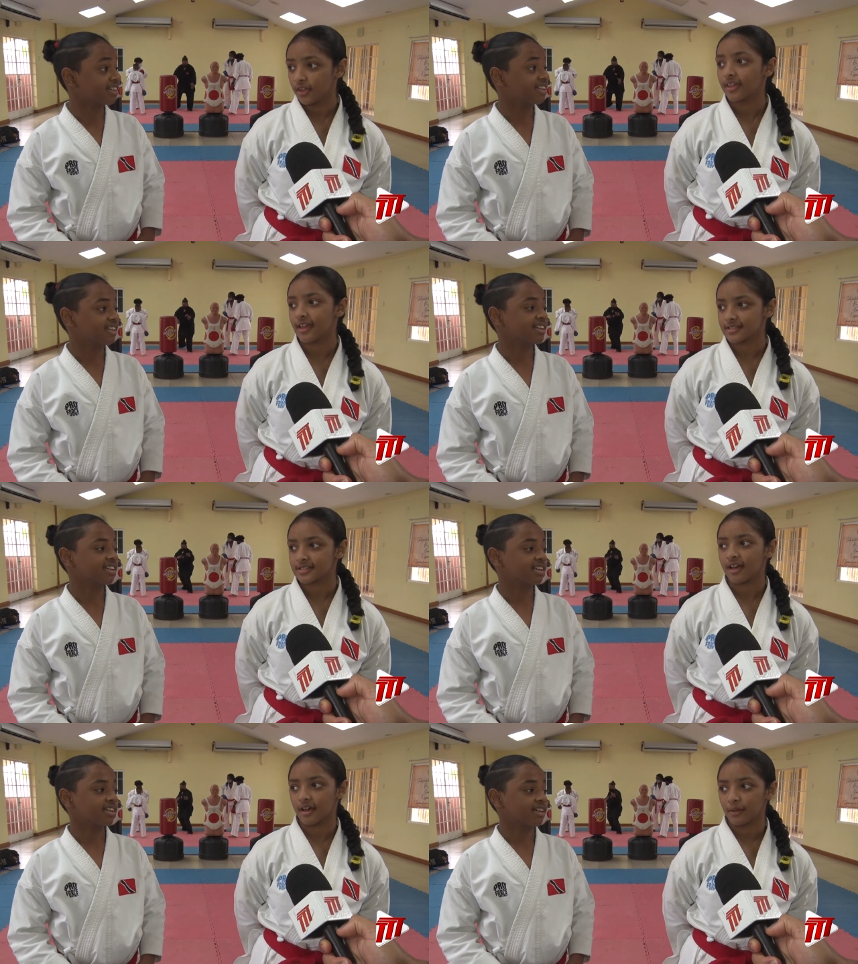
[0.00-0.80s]

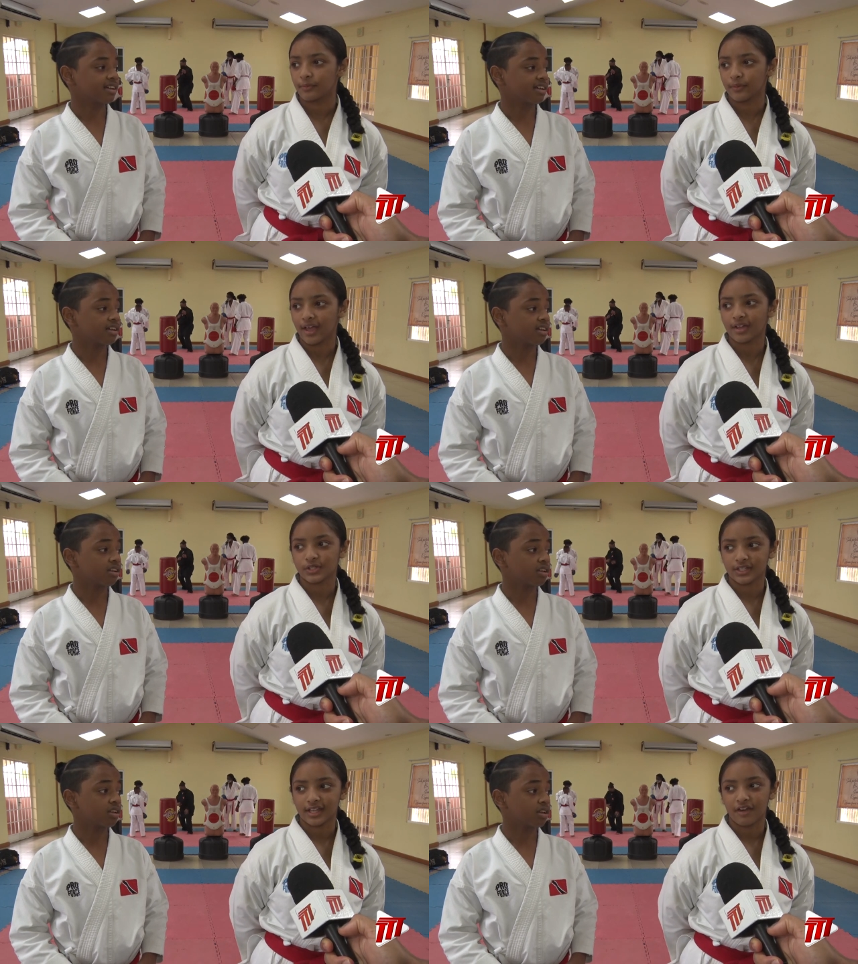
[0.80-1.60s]
Speaker 1: Yes, um, we
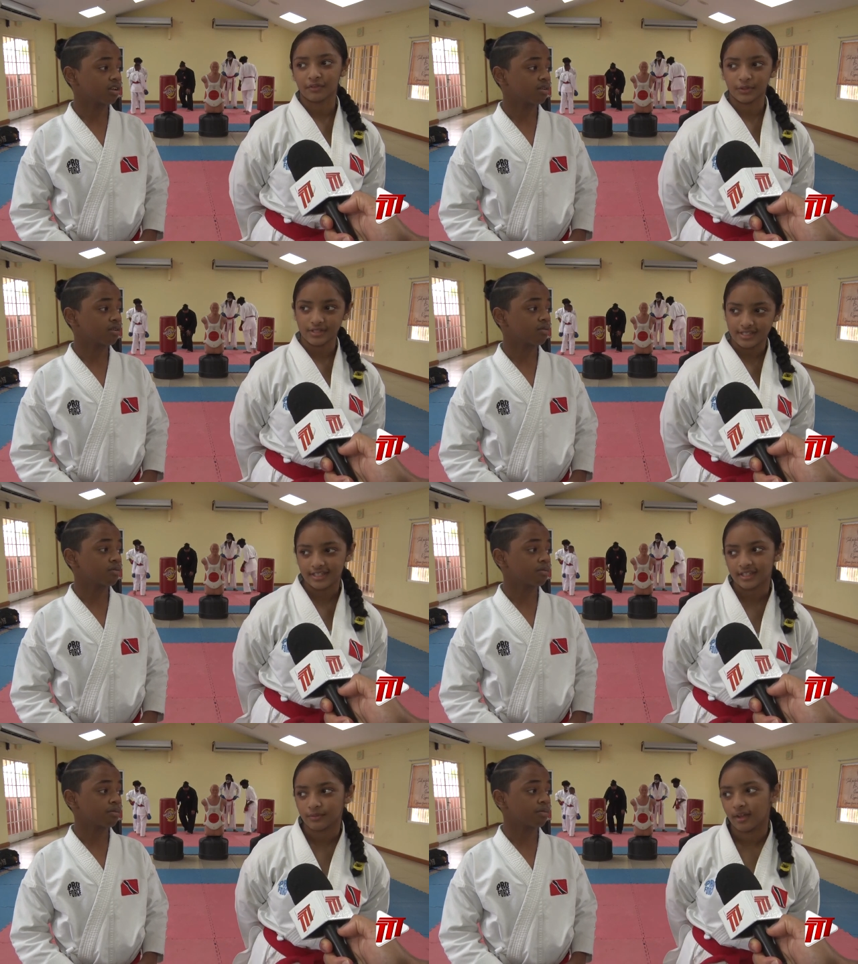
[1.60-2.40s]
actually have a
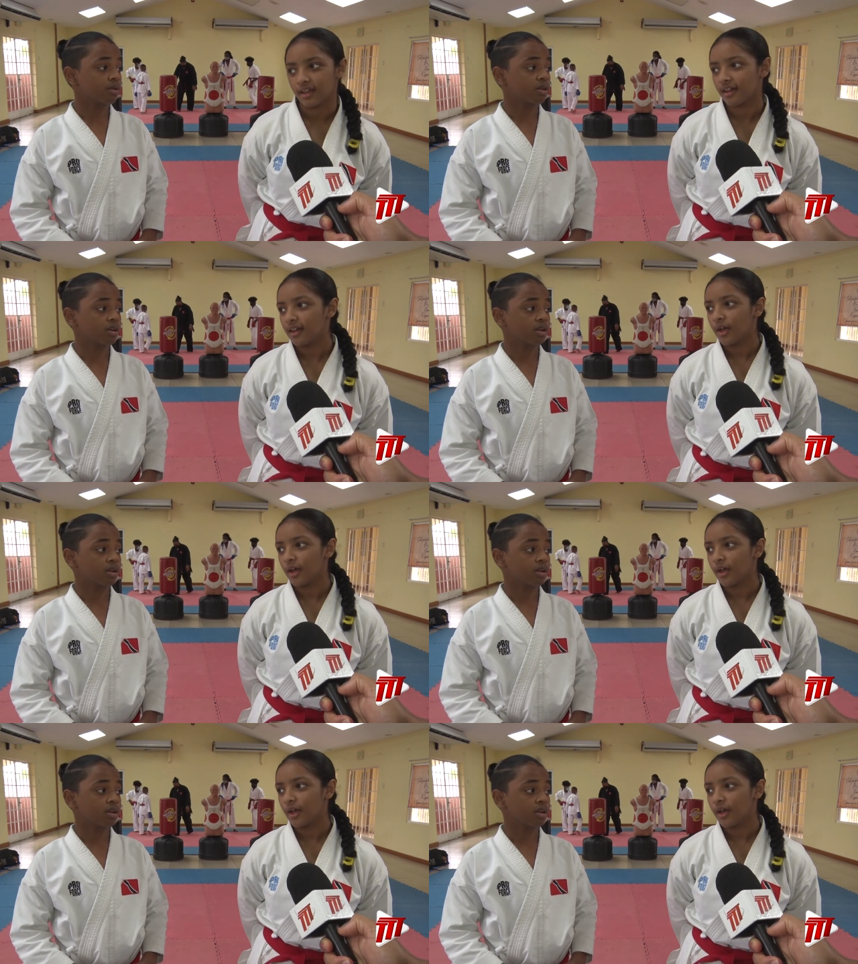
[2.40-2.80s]
routine where